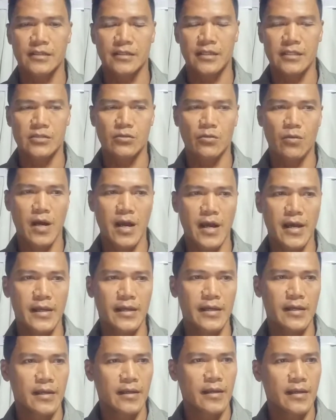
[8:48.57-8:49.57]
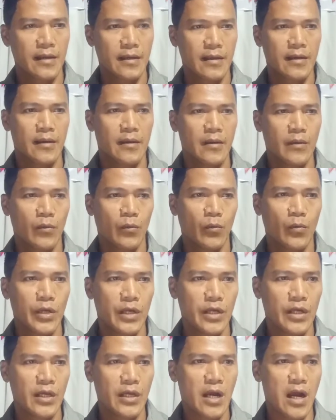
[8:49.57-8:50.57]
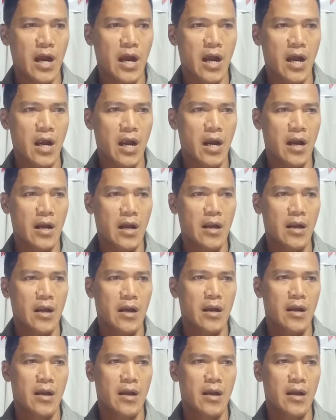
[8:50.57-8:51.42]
That's why we are